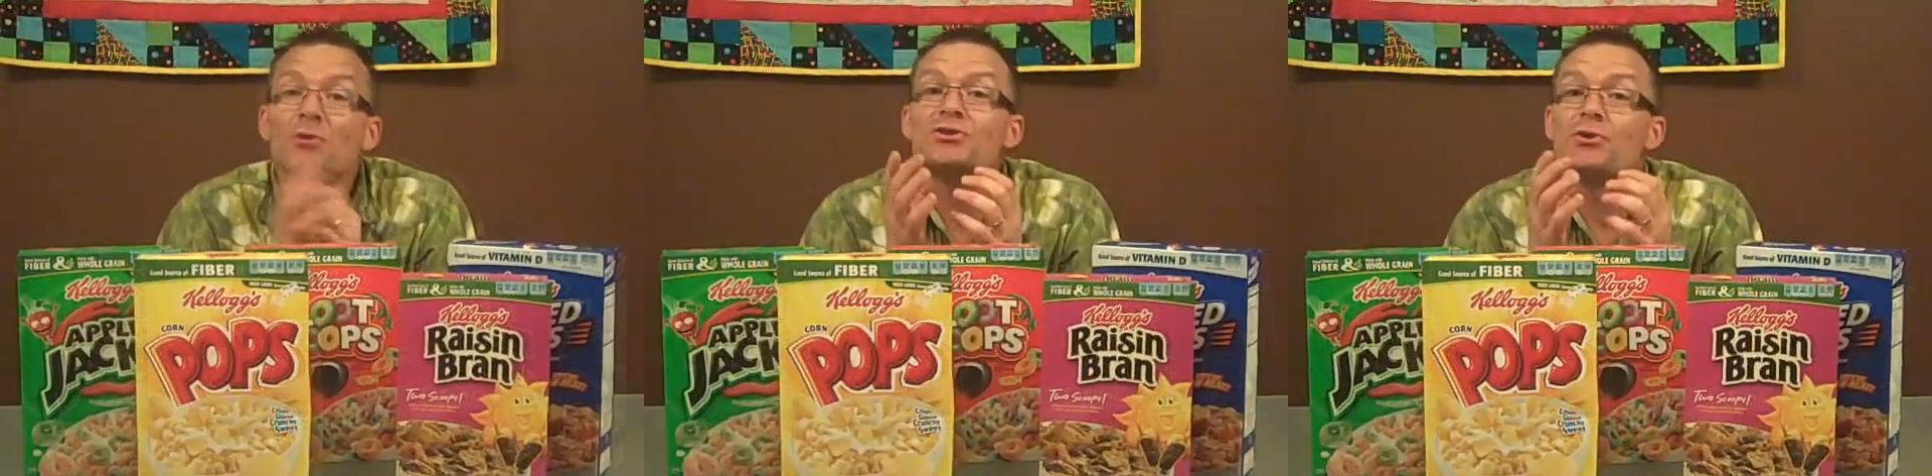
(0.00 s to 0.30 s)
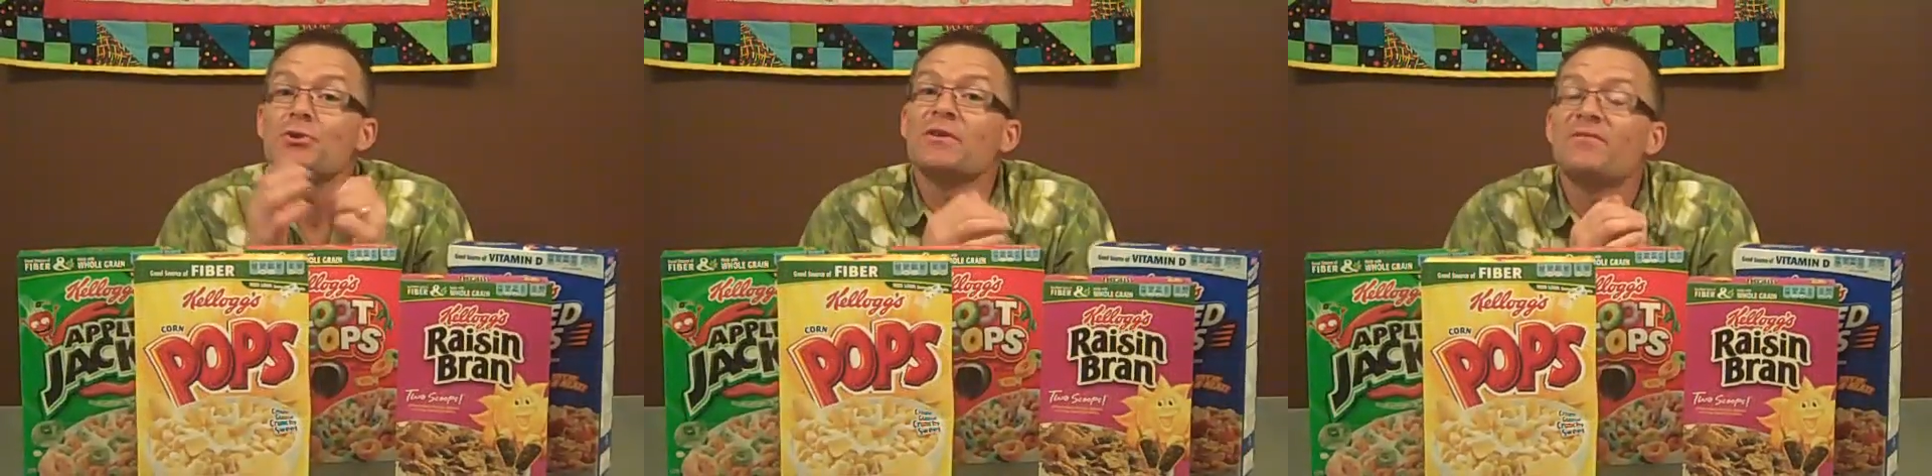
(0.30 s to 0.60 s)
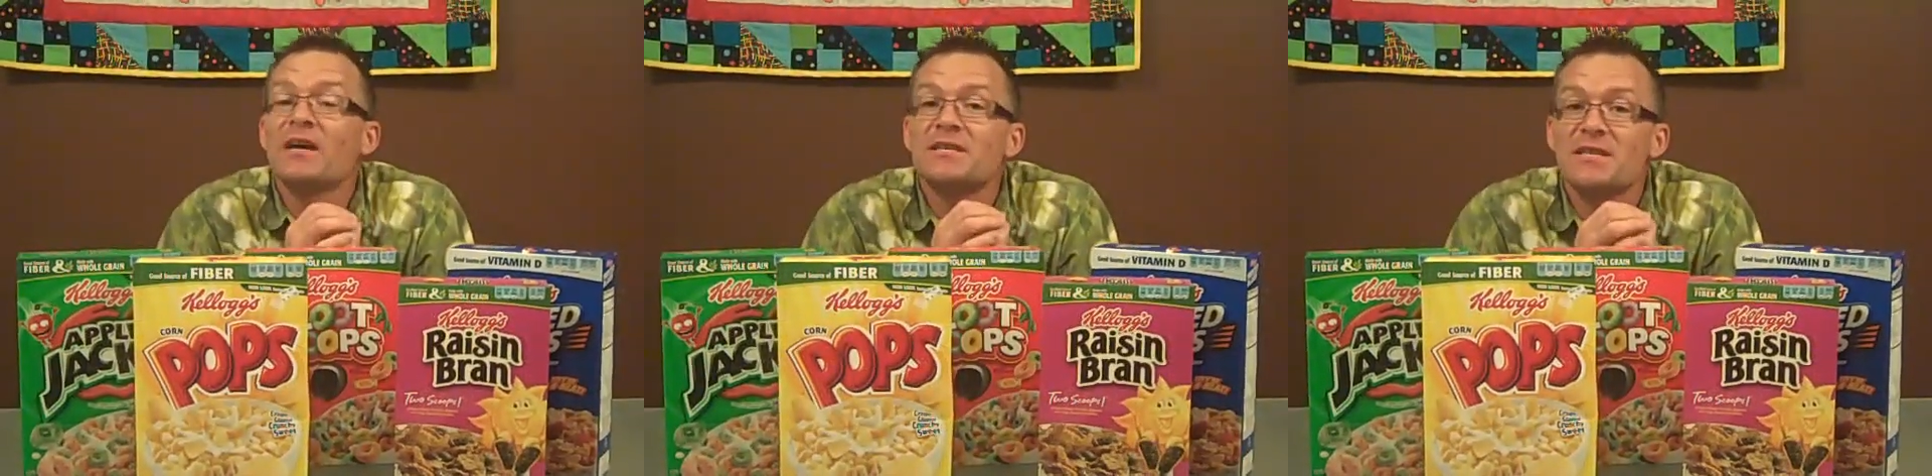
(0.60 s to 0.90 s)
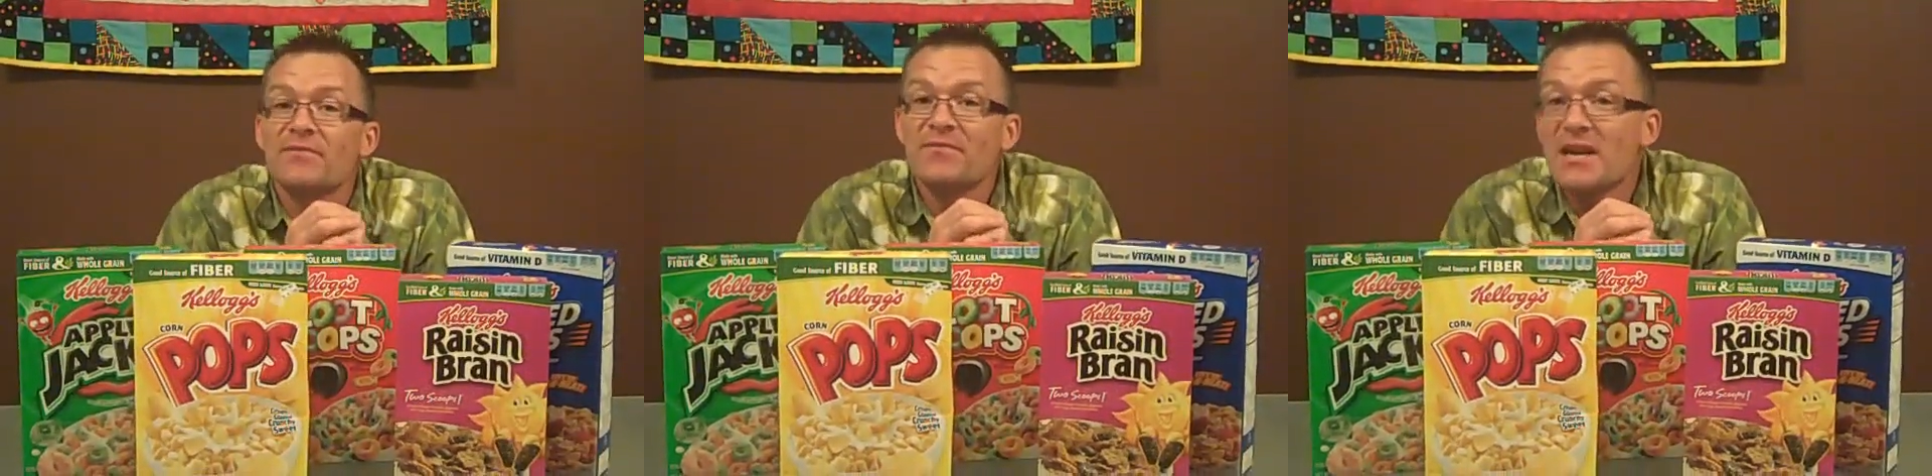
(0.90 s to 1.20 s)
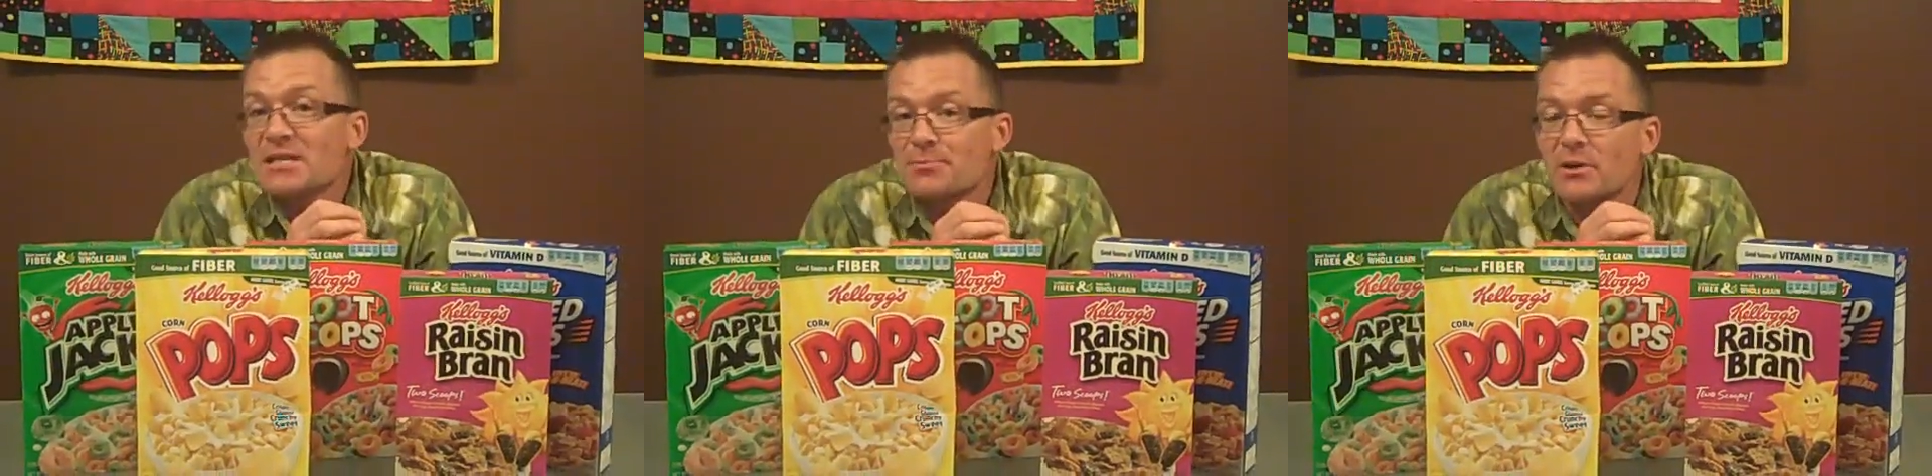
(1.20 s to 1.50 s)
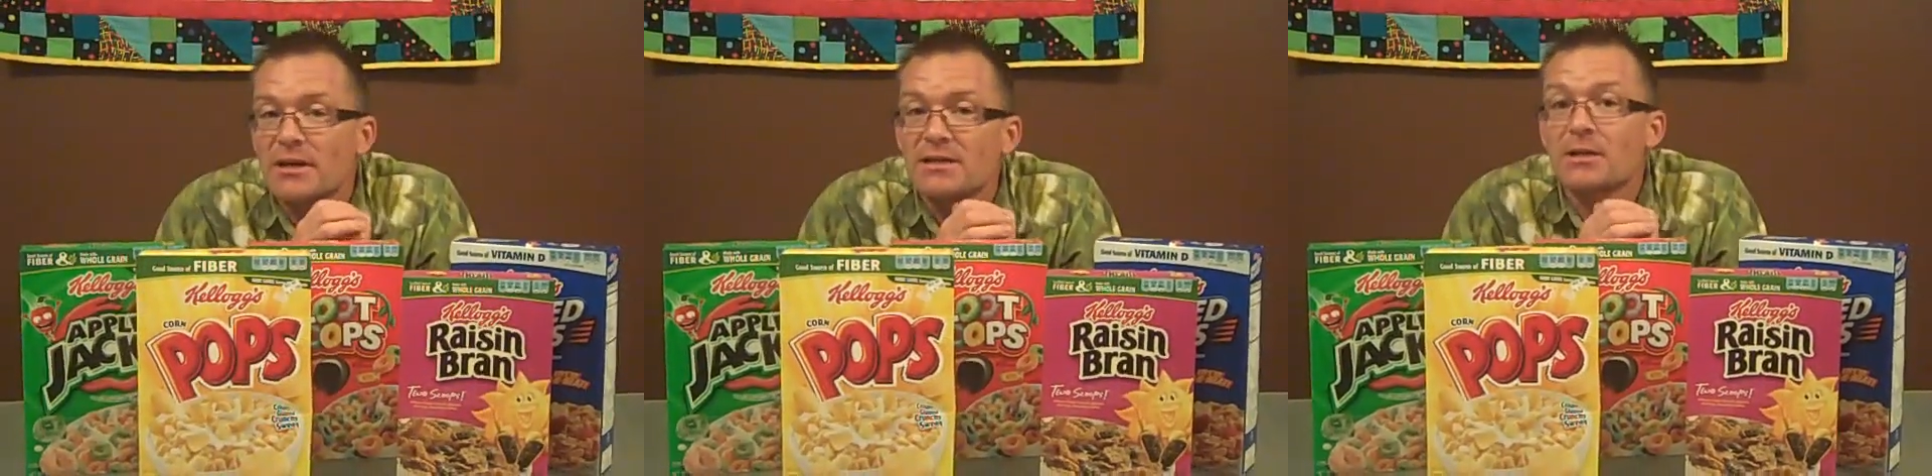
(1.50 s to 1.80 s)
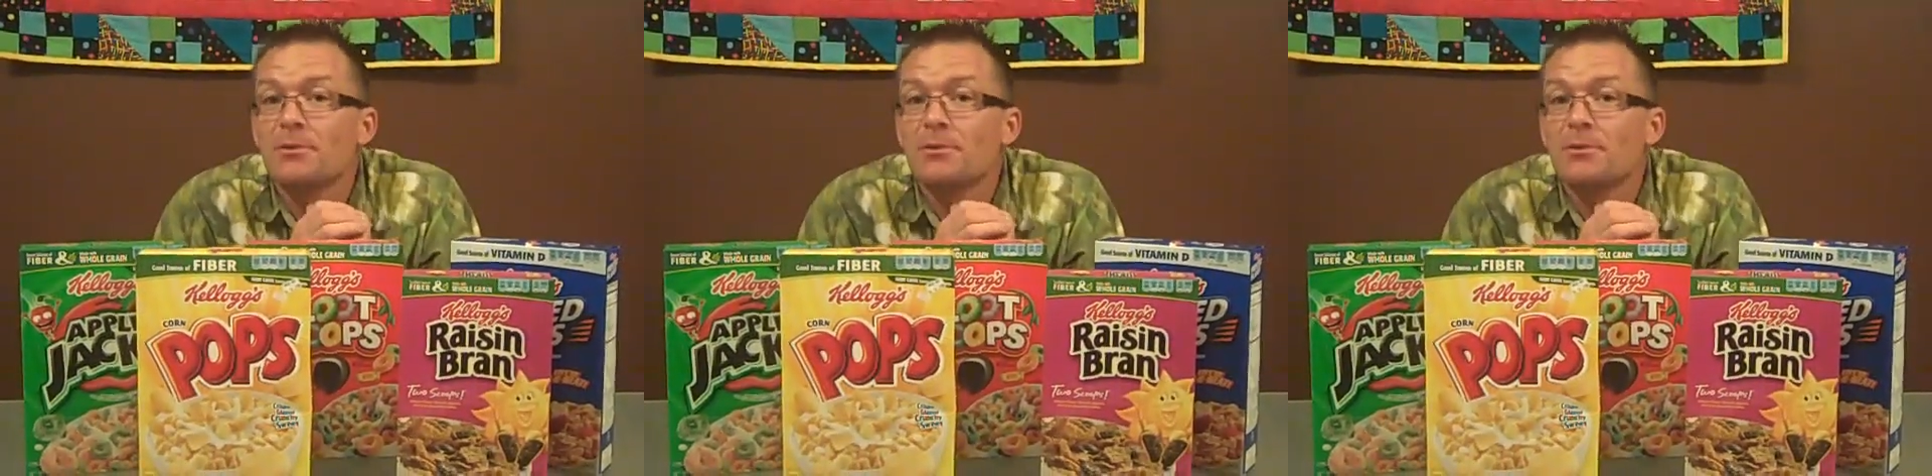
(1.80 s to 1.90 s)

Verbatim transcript: Also, you can find us on Facebook at